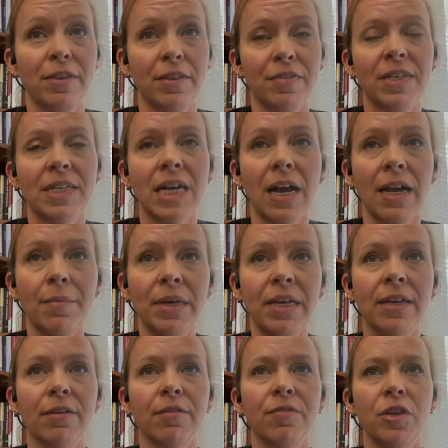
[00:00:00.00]
the
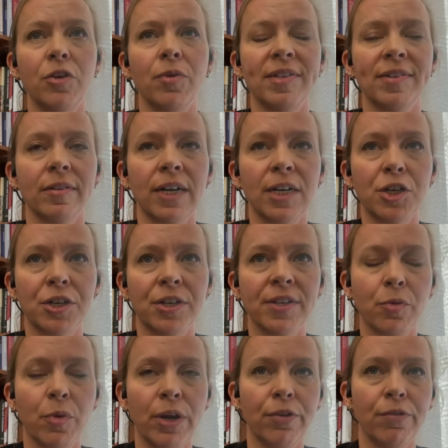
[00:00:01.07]
timing of the U.S. election is
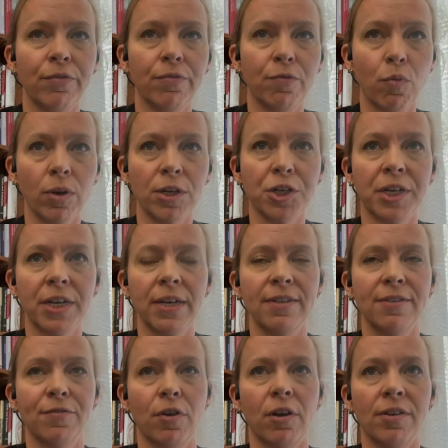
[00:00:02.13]
quite unfortunate as
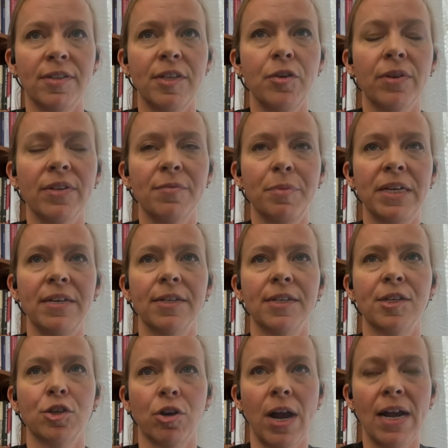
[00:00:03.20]
far as the U.S. being
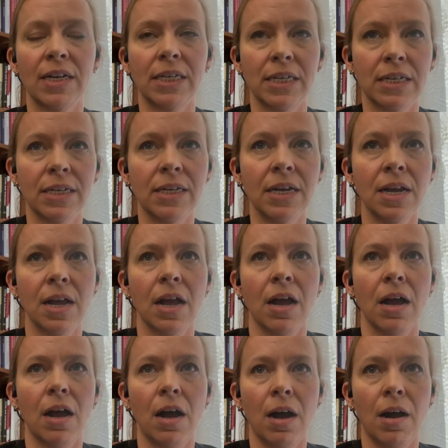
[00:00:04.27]
distracted,
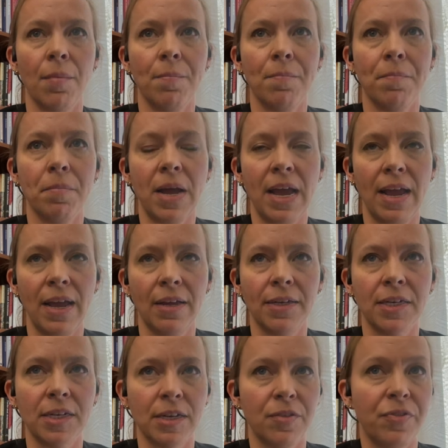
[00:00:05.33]
um,
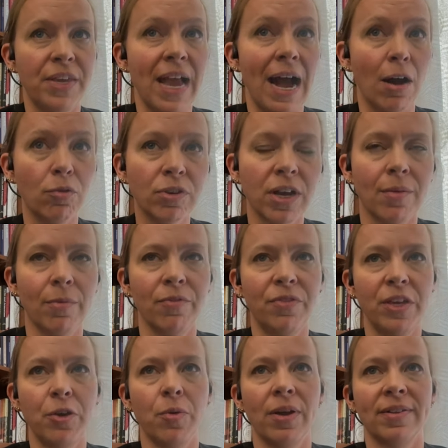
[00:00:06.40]
and the outcome of the
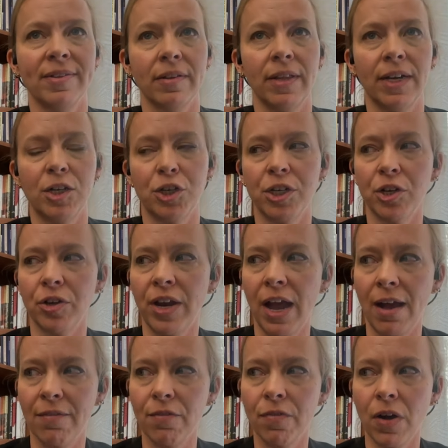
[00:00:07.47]
U.S. election could
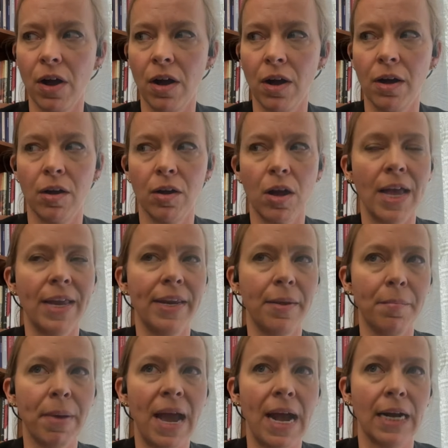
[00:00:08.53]
have uh, an
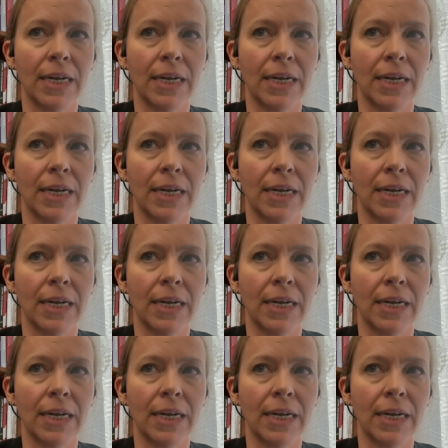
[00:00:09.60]
impact